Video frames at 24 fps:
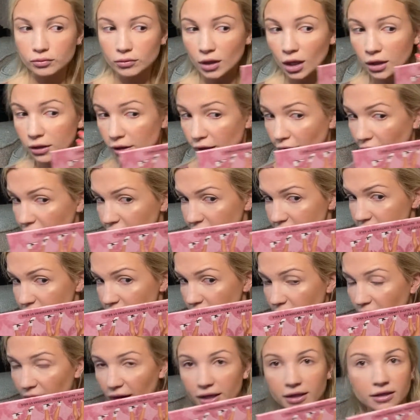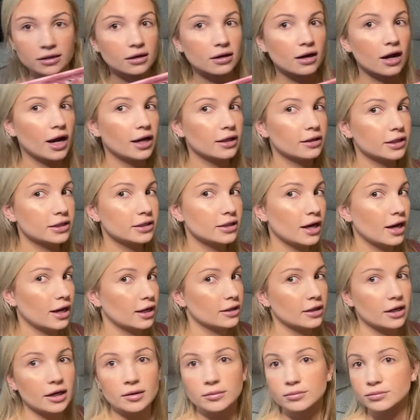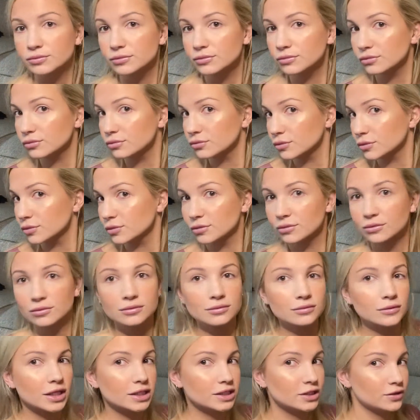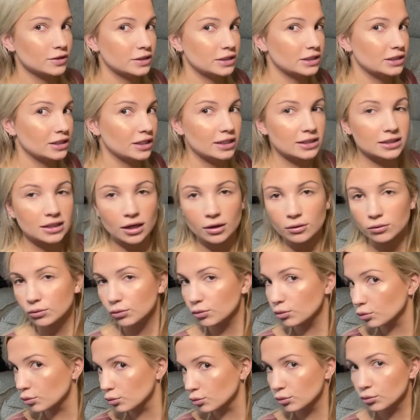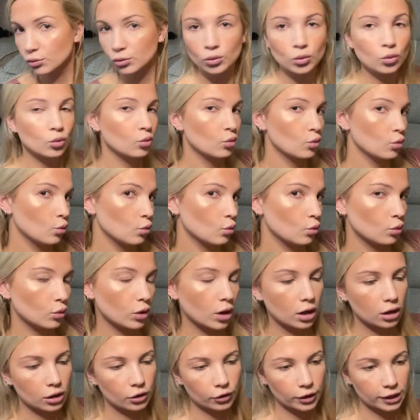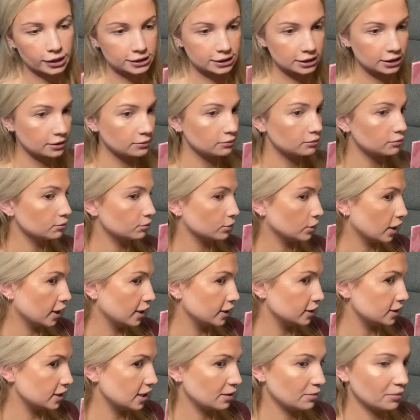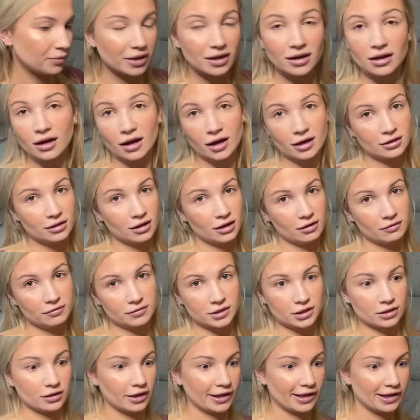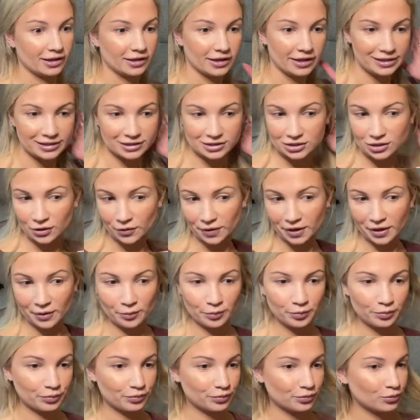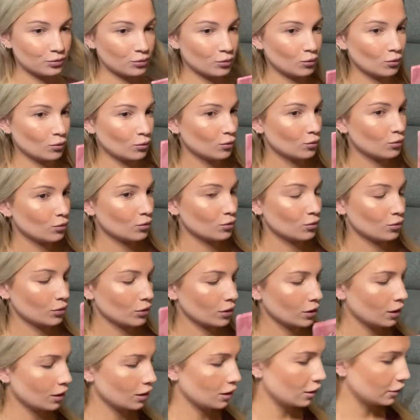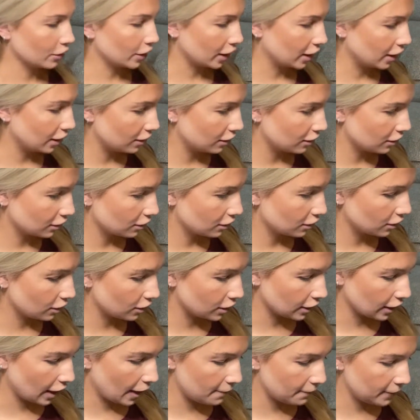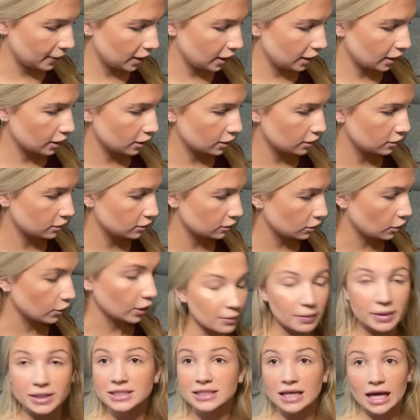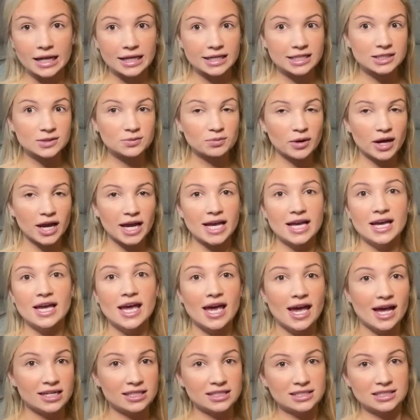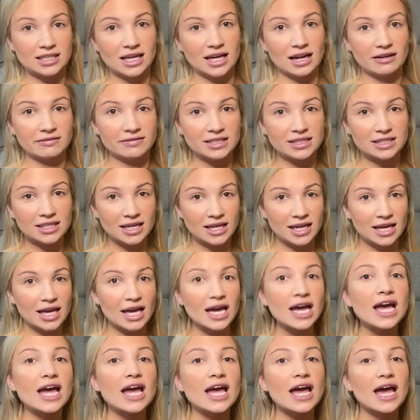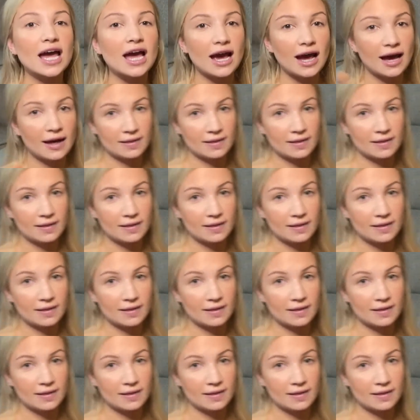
The highlight's not bad. I like the highlight. As you can see, it's like crazy blinding, but I love to look like a glazed donut. Okay, let me go get setting spray and set everything, and